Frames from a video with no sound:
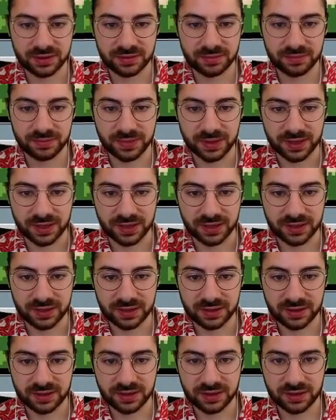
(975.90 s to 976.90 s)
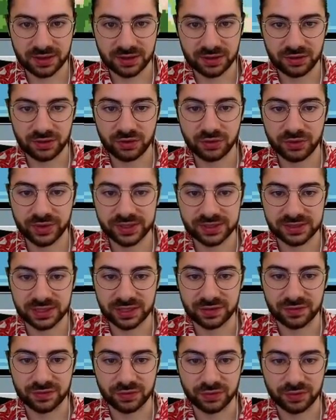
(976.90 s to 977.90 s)
but you always
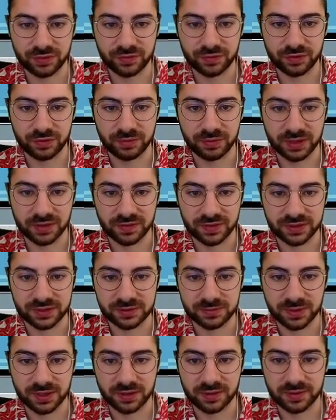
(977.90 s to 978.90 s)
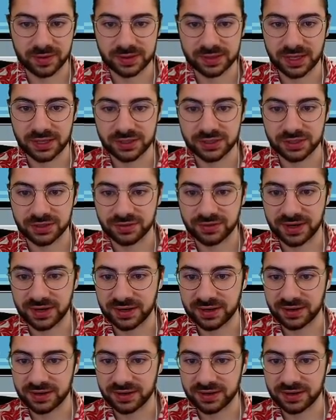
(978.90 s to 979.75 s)
leave room for a bit of experimentation, right?